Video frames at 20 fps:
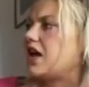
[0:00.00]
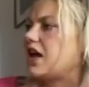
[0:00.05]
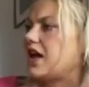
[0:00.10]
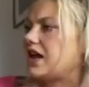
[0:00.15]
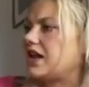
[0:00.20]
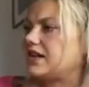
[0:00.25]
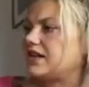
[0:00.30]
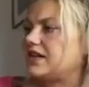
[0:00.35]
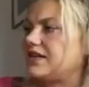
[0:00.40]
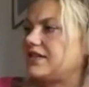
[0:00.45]

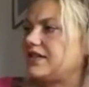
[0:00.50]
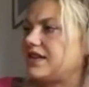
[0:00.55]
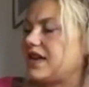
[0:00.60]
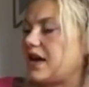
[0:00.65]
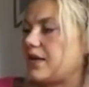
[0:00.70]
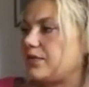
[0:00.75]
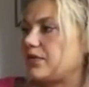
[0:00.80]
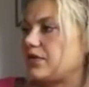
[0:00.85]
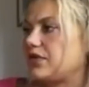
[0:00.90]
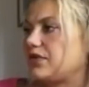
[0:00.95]
And this
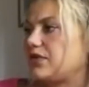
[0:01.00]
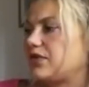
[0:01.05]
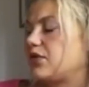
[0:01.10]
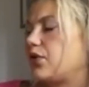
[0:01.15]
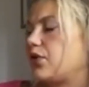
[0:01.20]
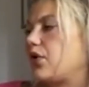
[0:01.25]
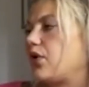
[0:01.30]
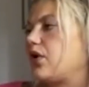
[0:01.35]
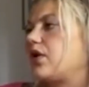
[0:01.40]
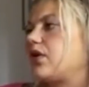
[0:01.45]
happens
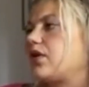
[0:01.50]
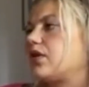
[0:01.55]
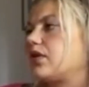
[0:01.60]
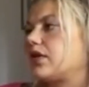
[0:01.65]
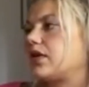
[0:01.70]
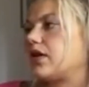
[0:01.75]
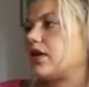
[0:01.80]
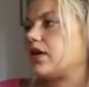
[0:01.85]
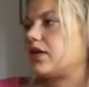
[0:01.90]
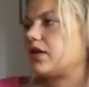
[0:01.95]
for
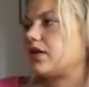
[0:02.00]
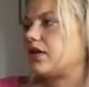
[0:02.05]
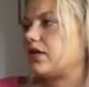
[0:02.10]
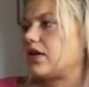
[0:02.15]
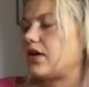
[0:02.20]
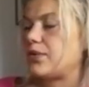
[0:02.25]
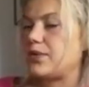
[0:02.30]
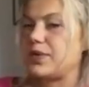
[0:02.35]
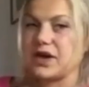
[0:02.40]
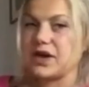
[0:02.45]
a
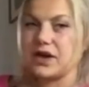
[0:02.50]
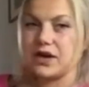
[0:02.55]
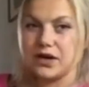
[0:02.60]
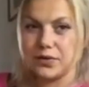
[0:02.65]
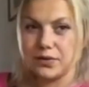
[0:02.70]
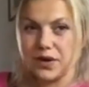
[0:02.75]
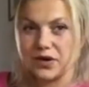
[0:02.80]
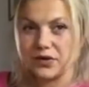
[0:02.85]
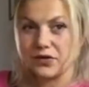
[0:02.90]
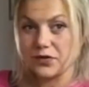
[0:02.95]
bigger
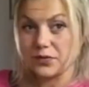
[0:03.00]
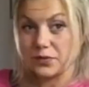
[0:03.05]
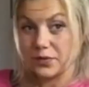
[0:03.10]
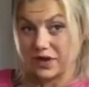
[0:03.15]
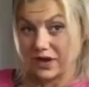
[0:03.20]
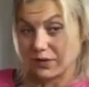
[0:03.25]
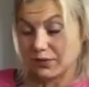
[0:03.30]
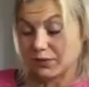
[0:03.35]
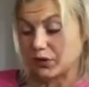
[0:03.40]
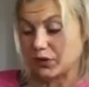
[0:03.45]
amount of
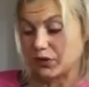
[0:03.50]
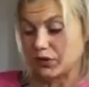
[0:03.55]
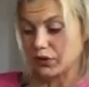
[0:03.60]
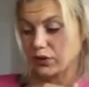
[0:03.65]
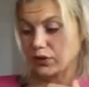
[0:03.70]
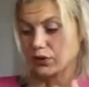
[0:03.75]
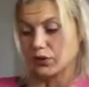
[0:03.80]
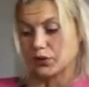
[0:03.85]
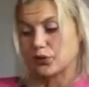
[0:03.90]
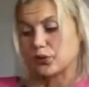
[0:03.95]
people
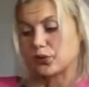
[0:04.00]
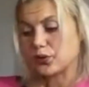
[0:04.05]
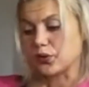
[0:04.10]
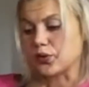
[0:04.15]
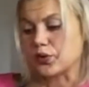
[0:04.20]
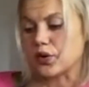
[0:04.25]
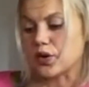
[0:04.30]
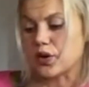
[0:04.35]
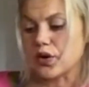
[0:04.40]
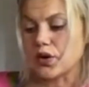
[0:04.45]
who
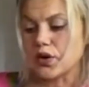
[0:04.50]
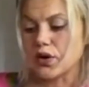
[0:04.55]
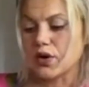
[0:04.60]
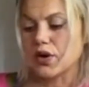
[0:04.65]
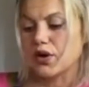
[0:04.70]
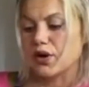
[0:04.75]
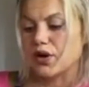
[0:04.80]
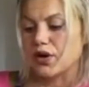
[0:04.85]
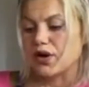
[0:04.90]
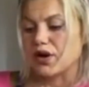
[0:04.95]

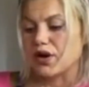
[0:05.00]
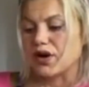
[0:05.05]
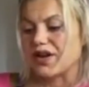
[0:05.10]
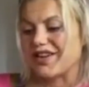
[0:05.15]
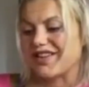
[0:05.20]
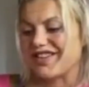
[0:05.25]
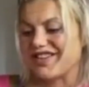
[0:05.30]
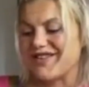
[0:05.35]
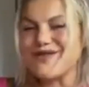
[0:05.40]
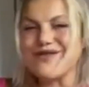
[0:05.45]

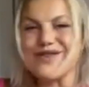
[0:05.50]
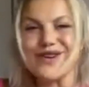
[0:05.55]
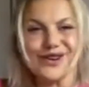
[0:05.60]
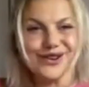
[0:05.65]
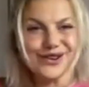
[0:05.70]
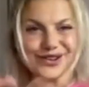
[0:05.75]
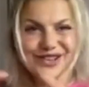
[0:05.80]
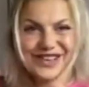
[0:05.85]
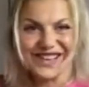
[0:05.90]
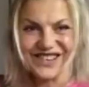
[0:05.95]

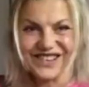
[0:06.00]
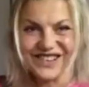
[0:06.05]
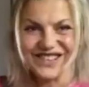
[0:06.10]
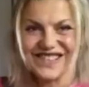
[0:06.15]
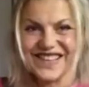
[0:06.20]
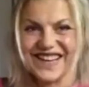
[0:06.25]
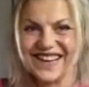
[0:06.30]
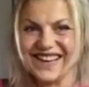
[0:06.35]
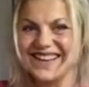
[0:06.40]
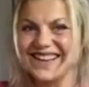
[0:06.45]
follow leaders.